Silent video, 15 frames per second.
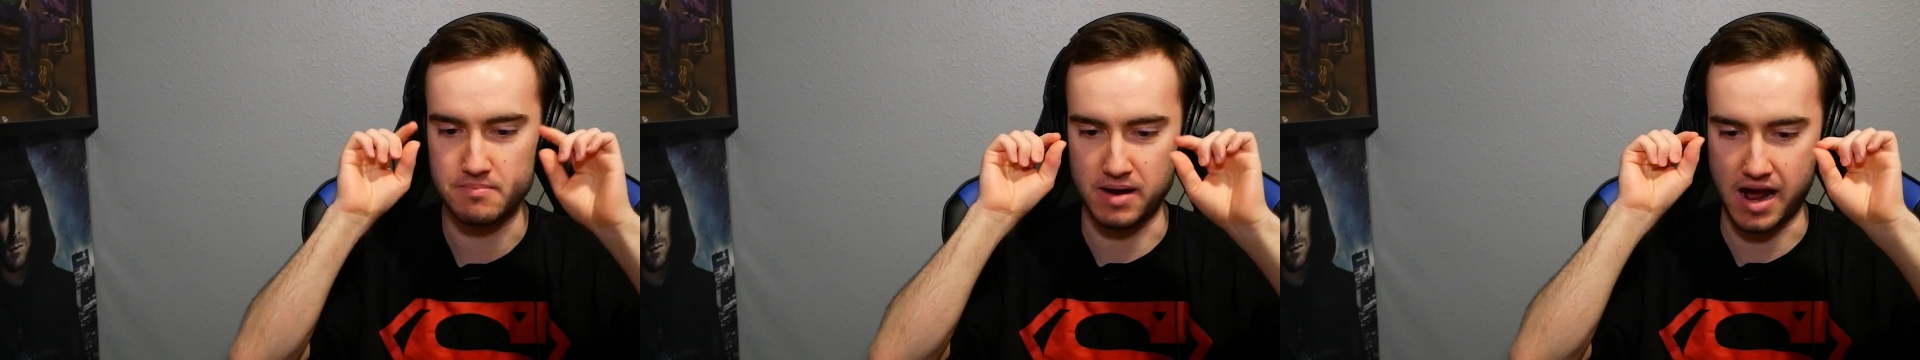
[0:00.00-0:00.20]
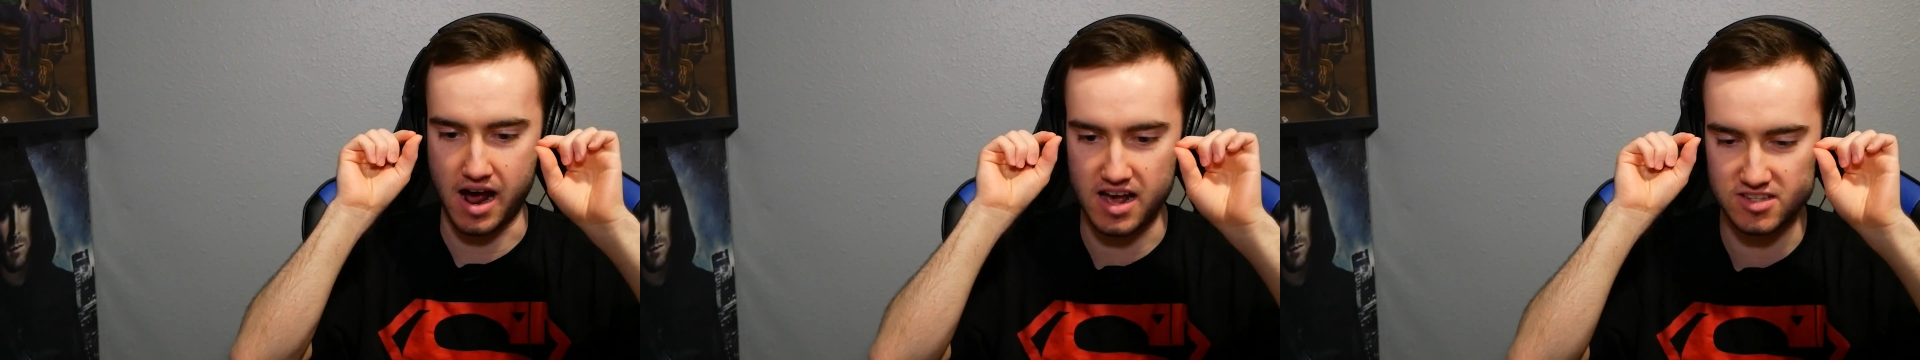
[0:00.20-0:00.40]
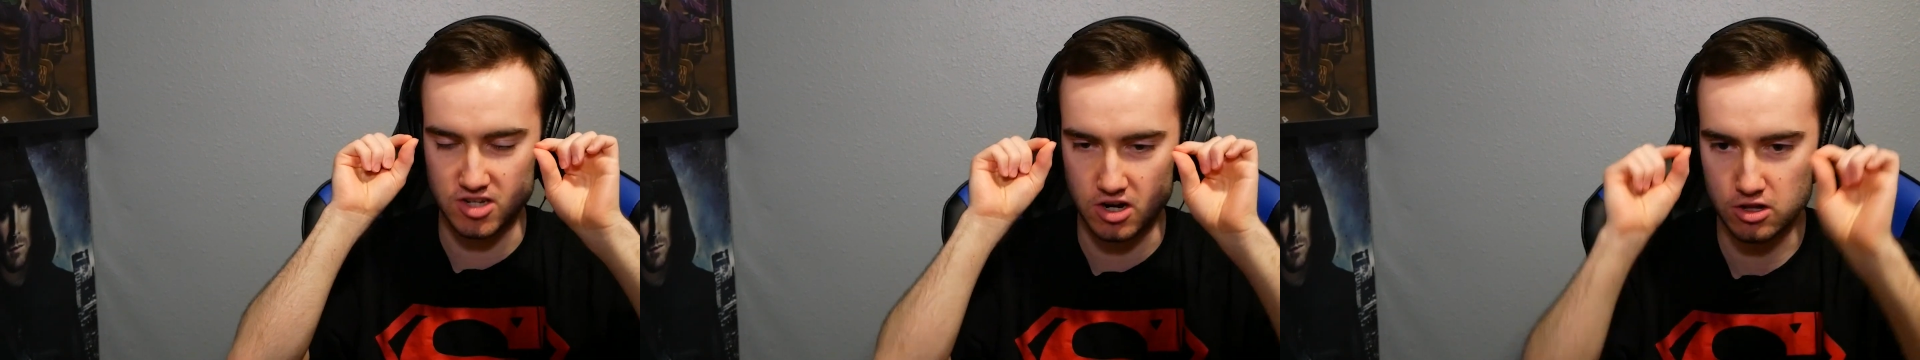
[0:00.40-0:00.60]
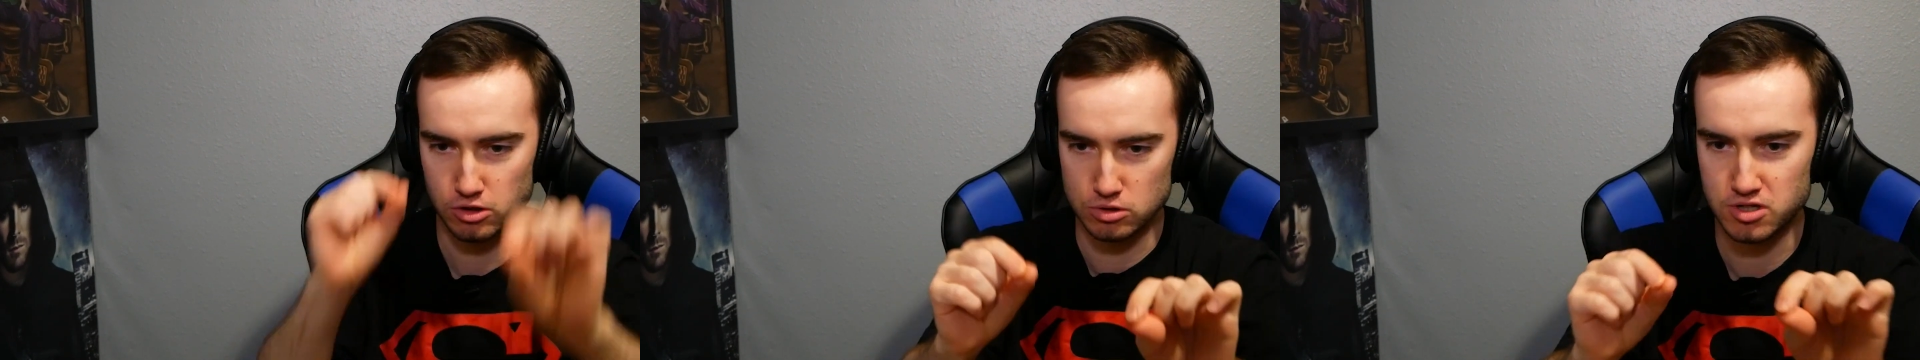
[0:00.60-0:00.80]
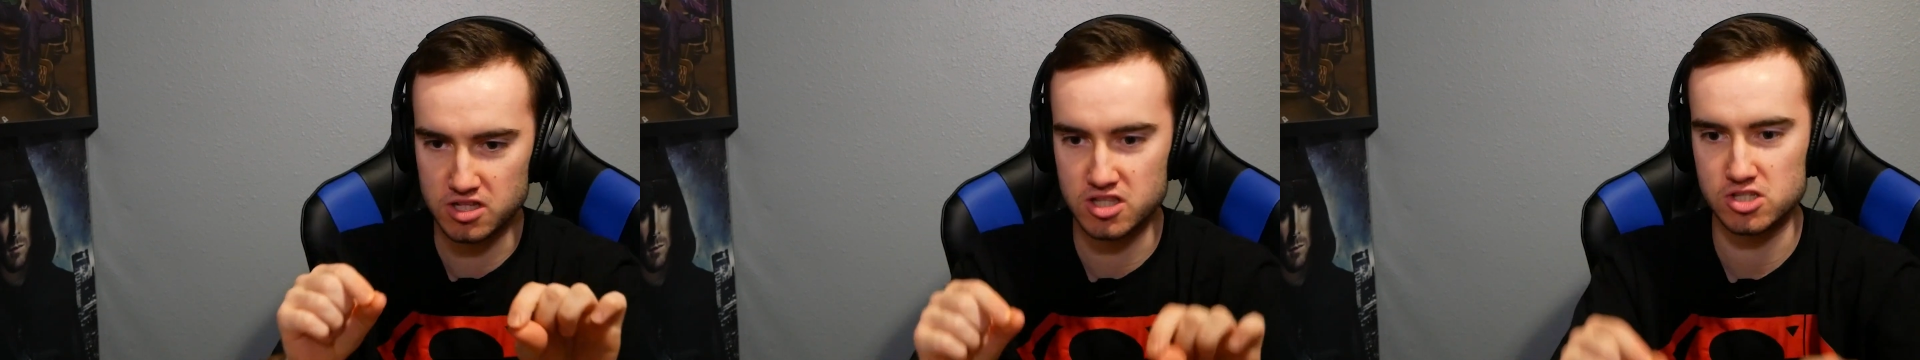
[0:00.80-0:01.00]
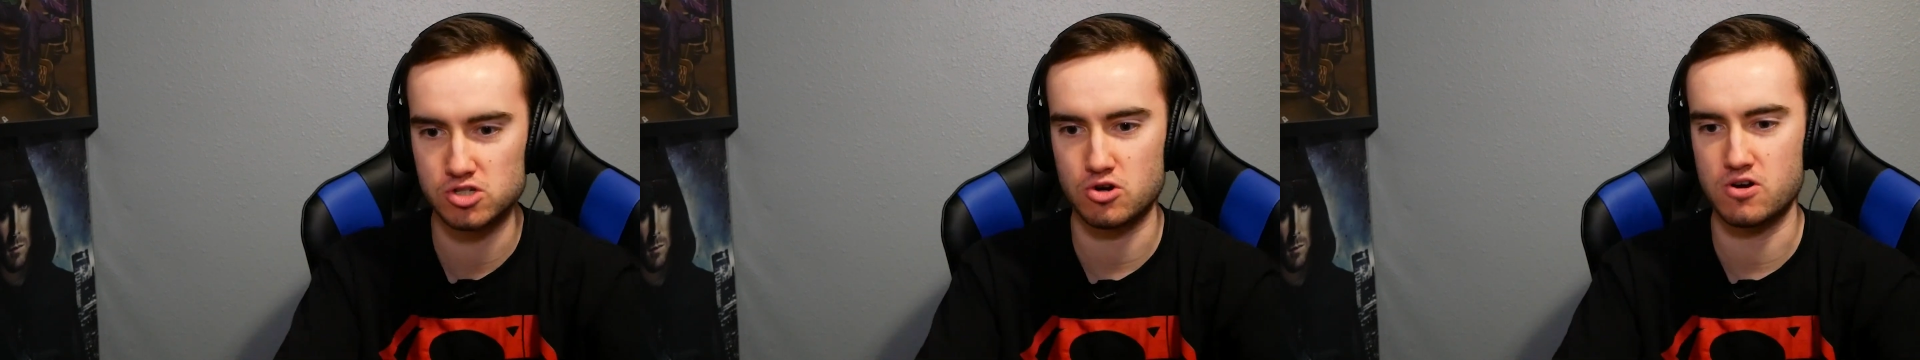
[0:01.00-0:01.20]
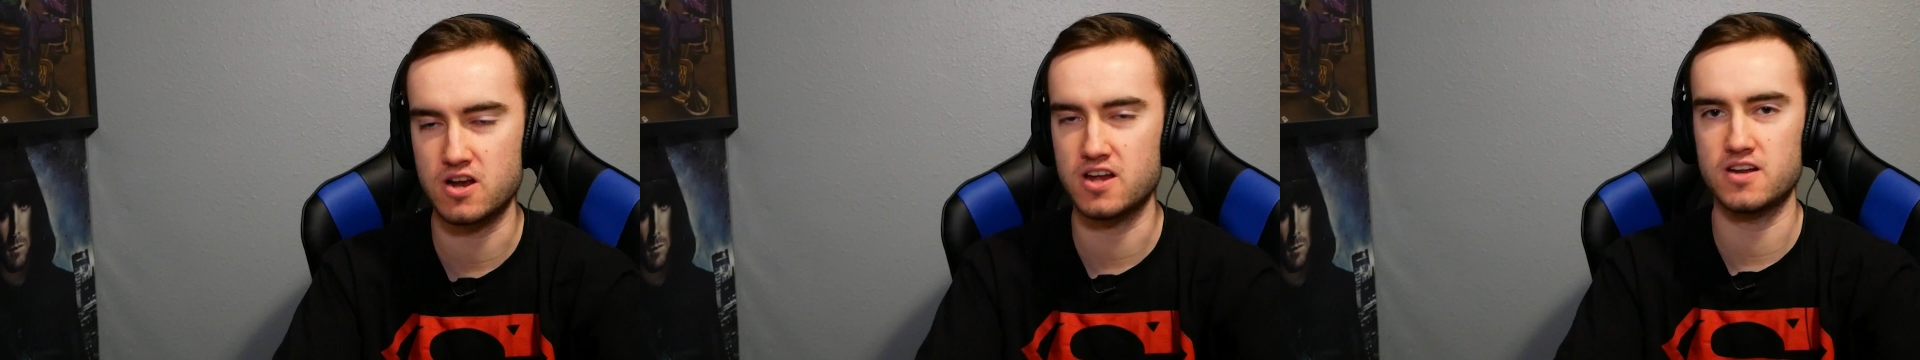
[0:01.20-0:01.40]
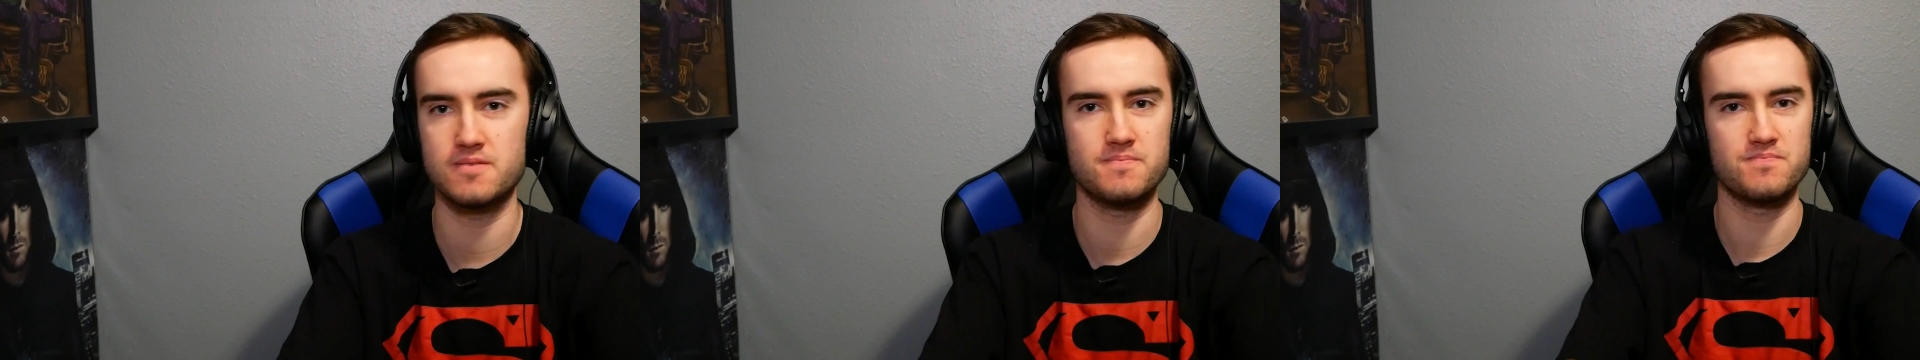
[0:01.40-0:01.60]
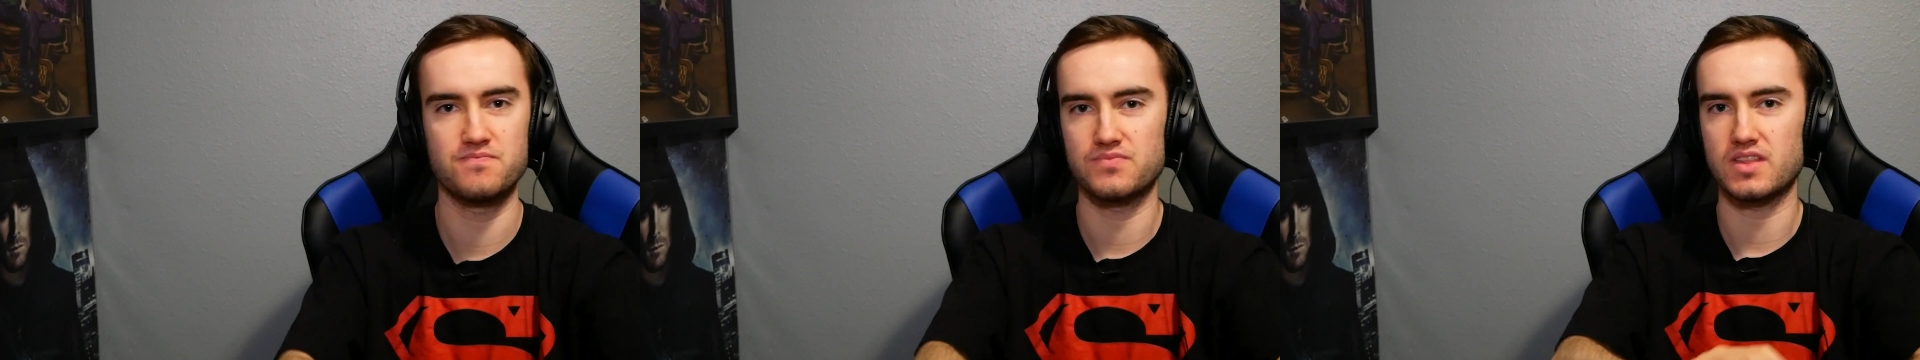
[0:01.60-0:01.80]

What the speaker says: My eyes are glued to the screen.